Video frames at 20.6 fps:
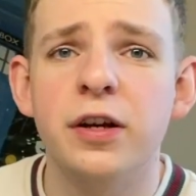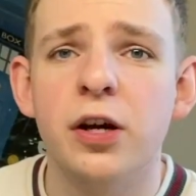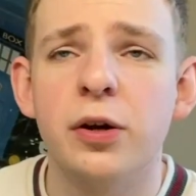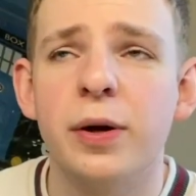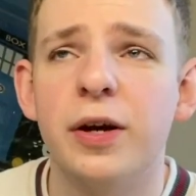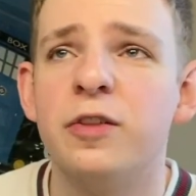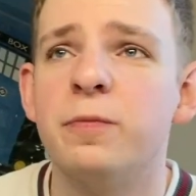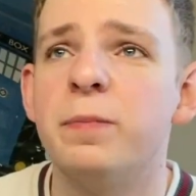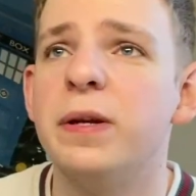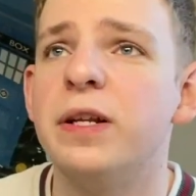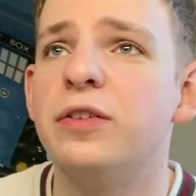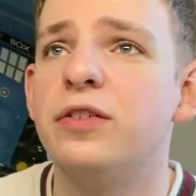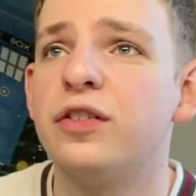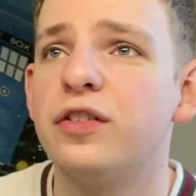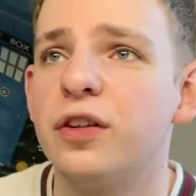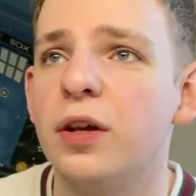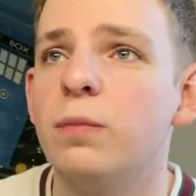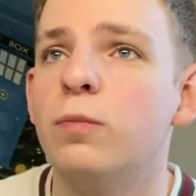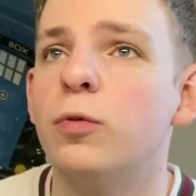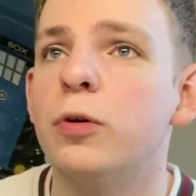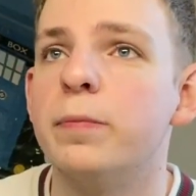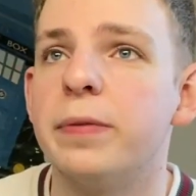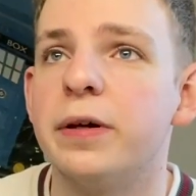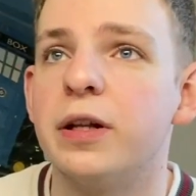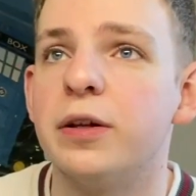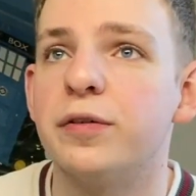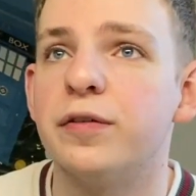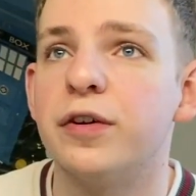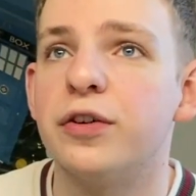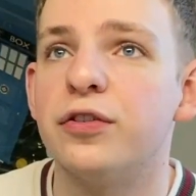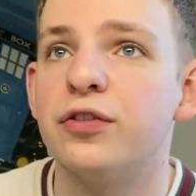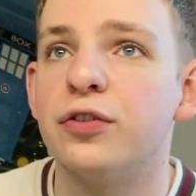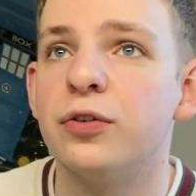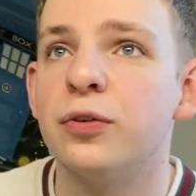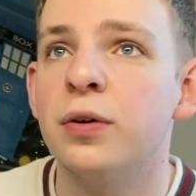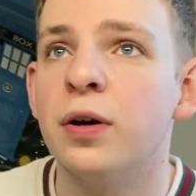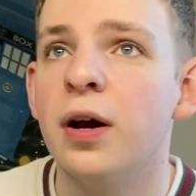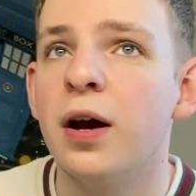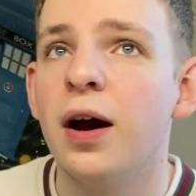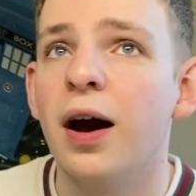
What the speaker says: has been somewhat beneficial.